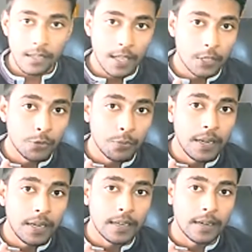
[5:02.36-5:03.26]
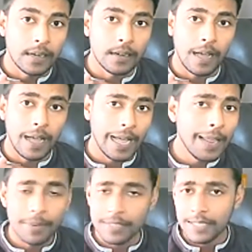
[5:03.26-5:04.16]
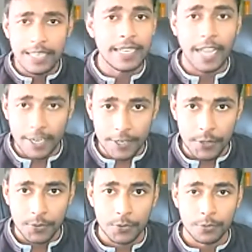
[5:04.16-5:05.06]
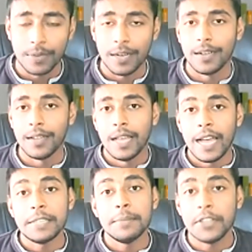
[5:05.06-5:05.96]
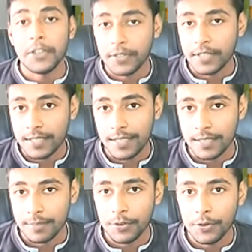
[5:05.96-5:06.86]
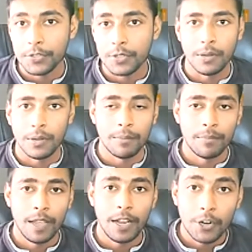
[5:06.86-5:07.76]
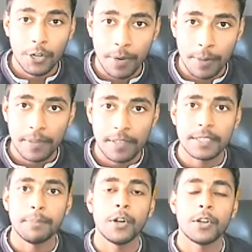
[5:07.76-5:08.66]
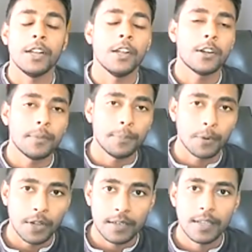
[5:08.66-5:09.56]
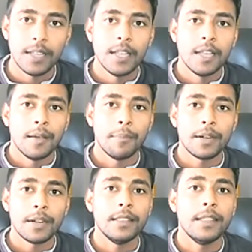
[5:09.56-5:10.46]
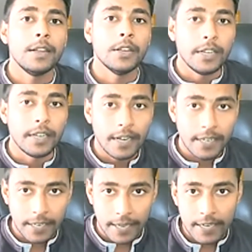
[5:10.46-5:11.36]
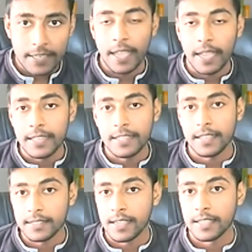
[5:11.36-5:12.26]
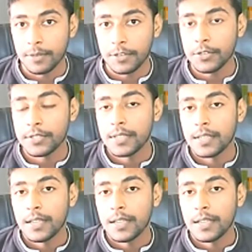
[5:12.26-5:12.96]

you will I personally guide you to achieving your success, because a lot of people just bought a lot of product but they did not get any success, because